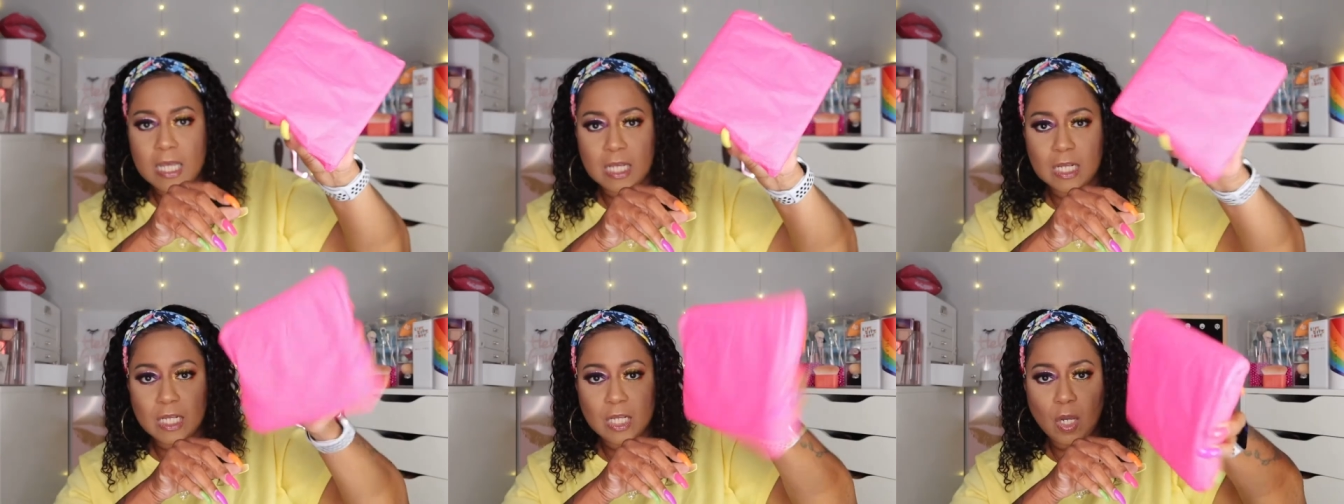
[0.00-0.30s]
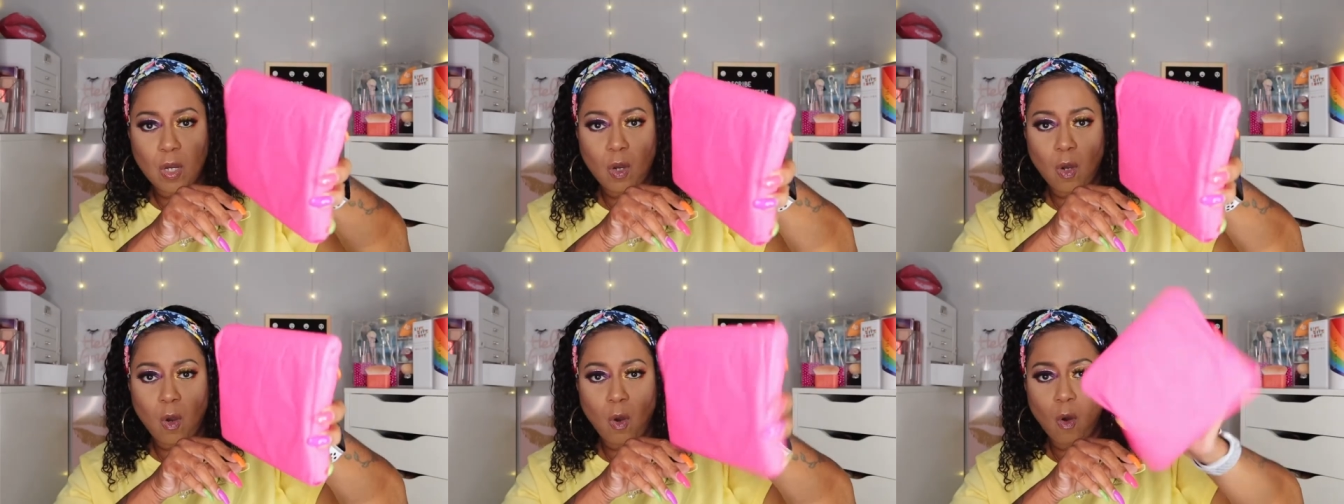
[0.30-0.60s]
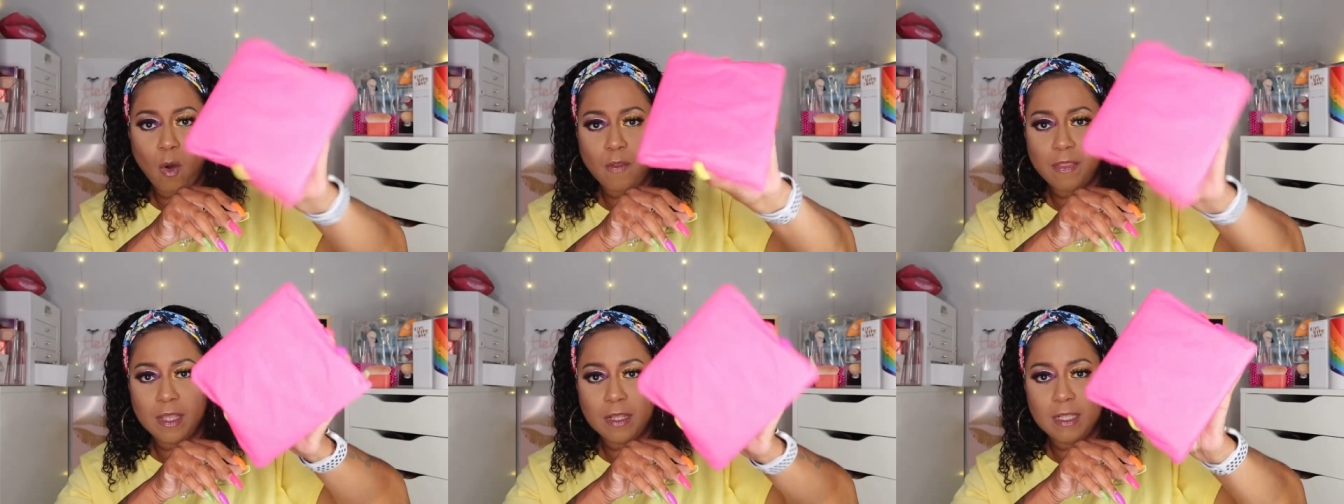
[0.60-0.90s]

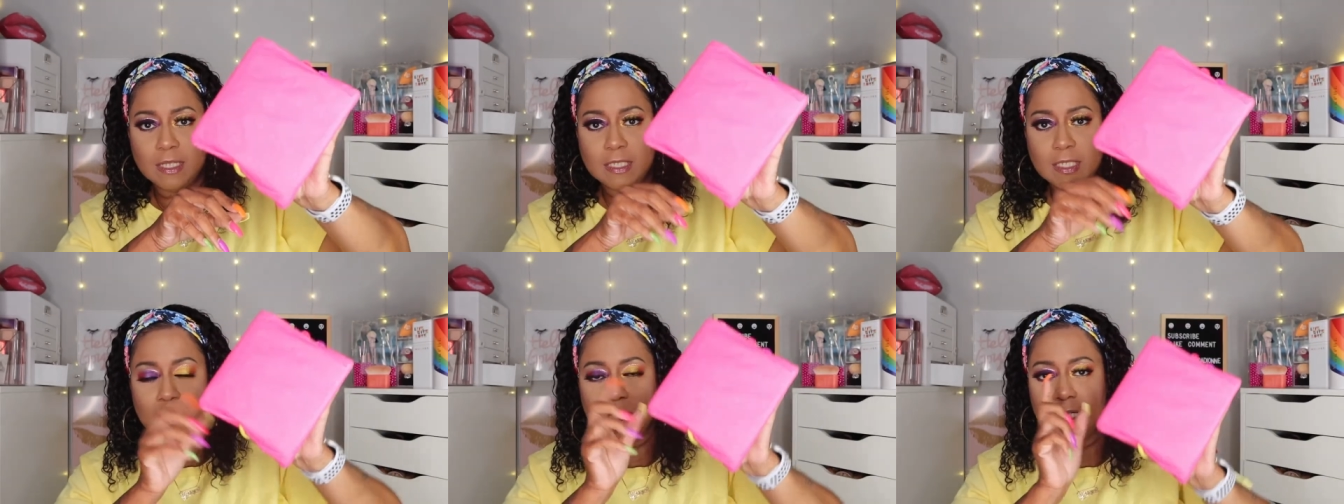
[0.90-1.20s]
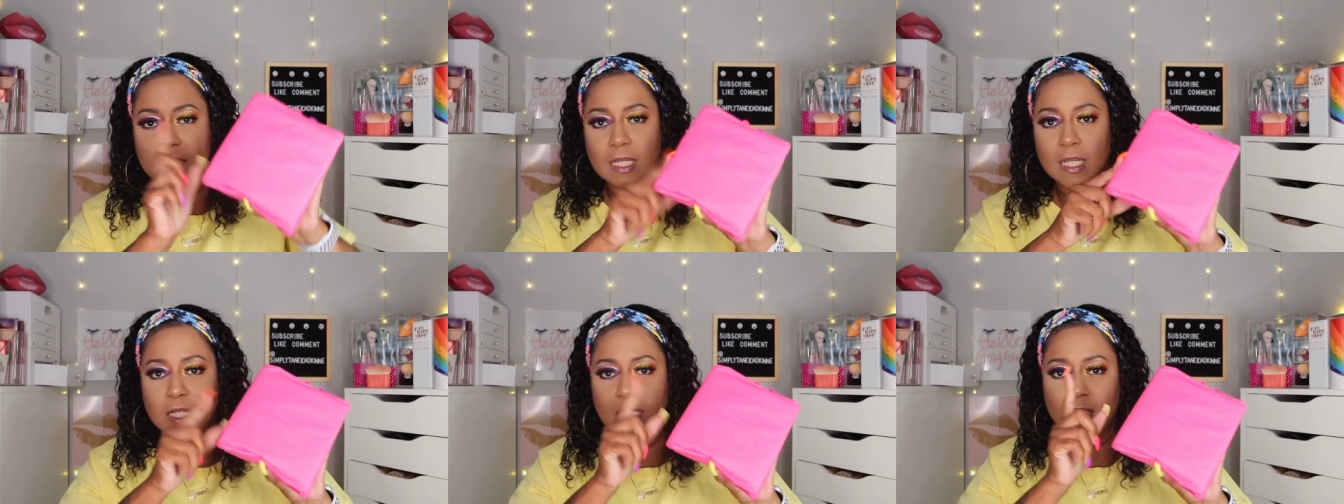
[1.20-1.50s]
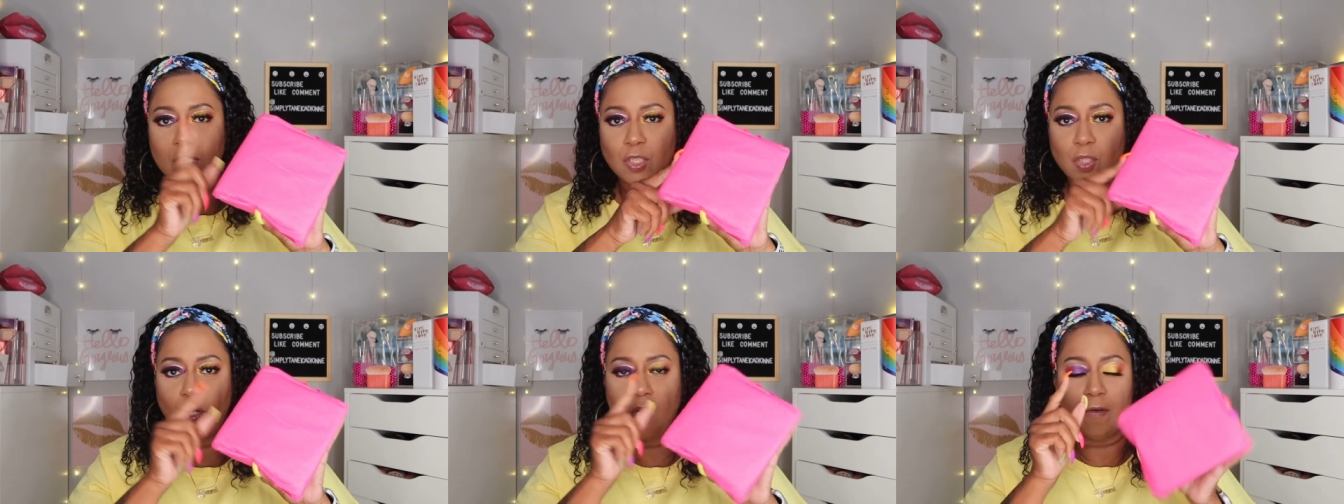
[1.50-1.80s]
y'all, that this is another
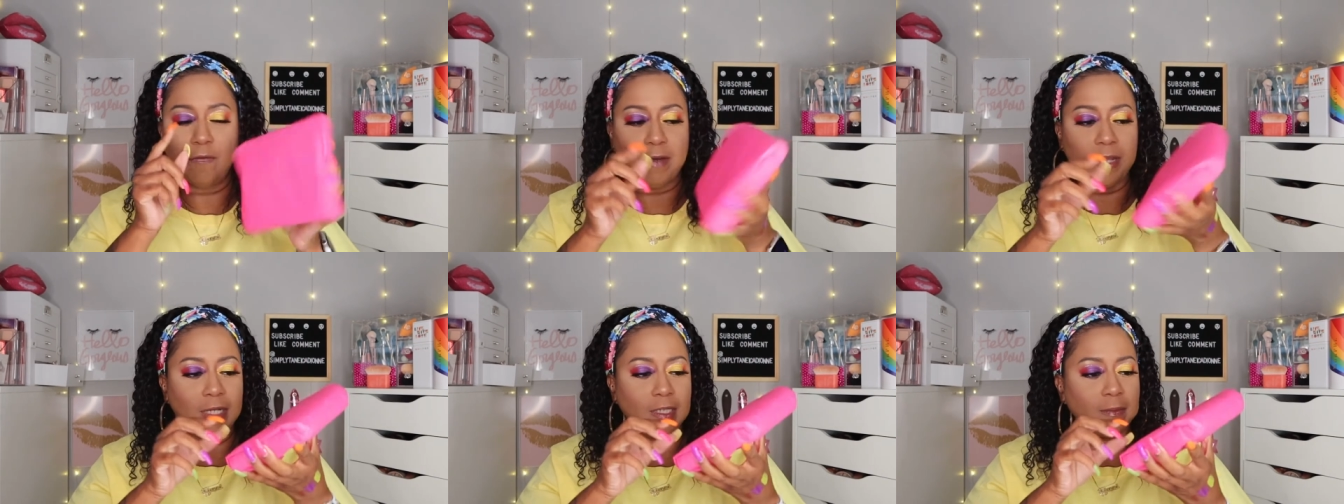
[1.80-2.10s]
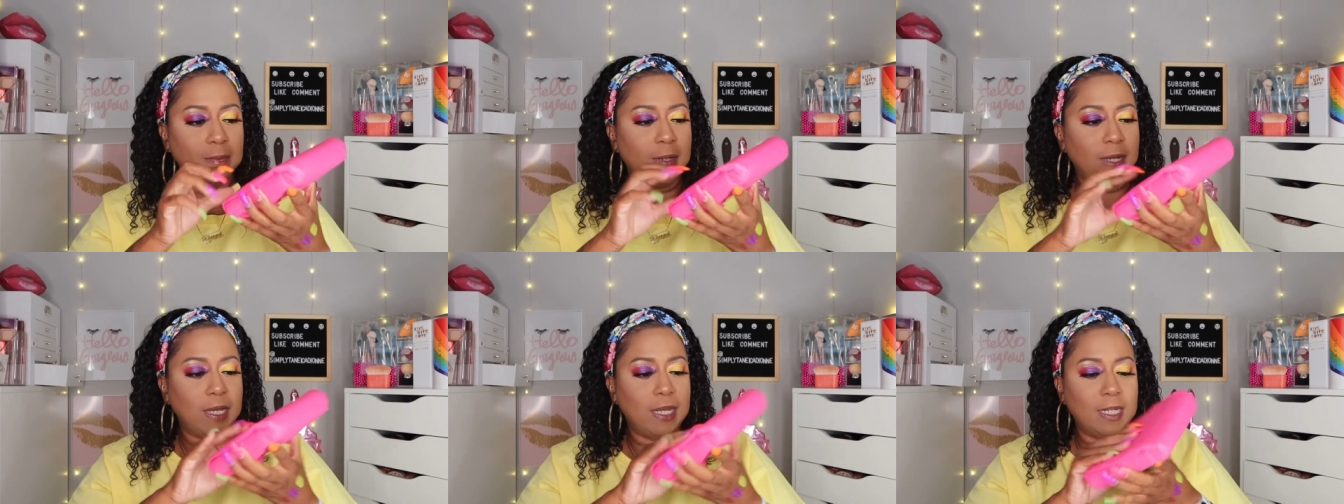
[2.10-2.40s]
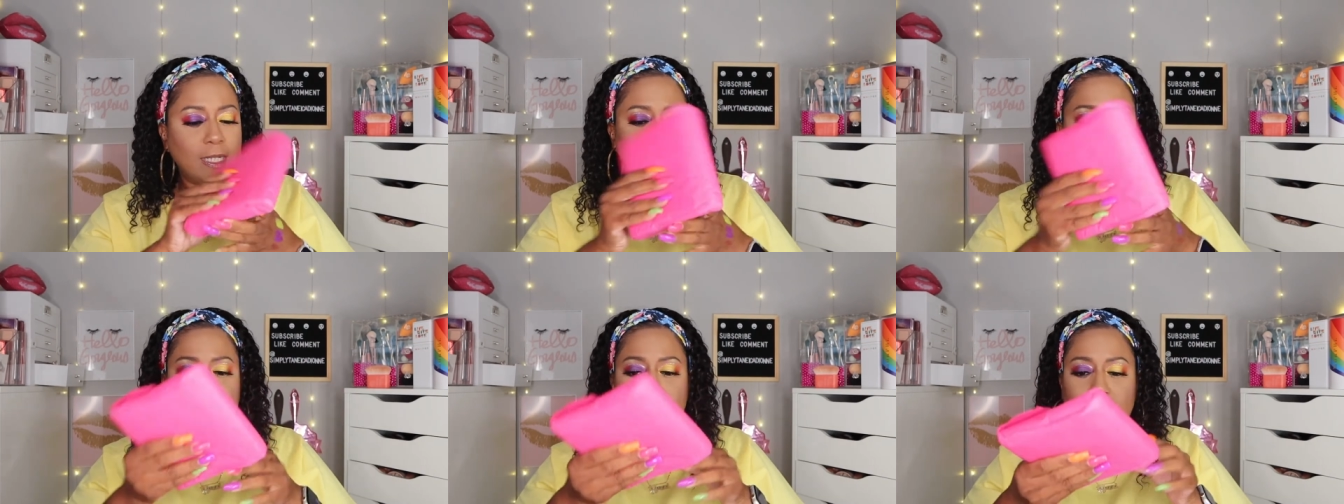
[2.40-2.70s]
Star Ranch
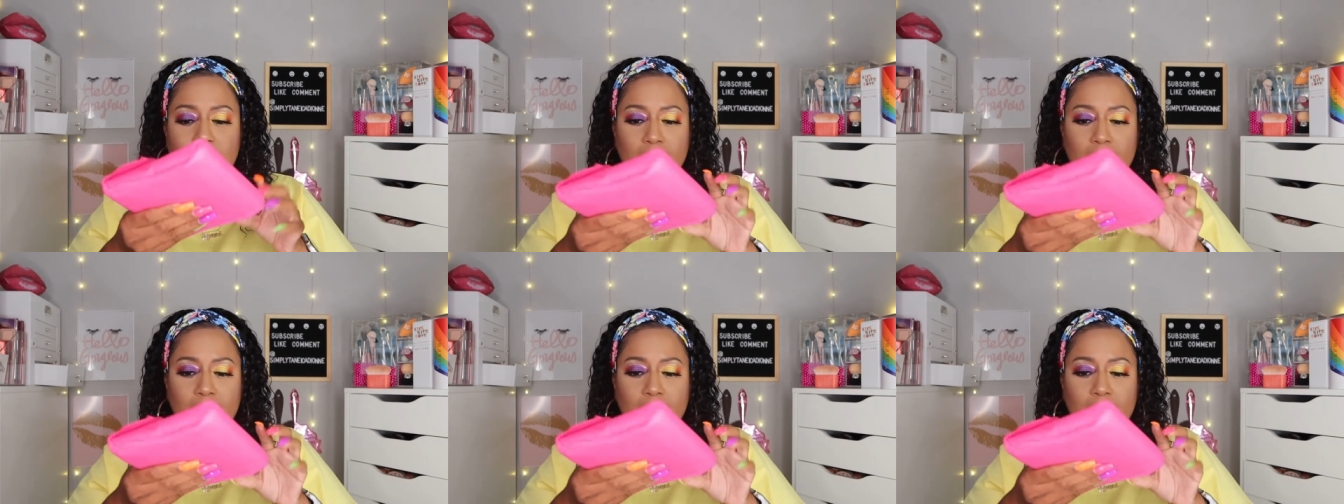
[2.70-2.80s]
Palette.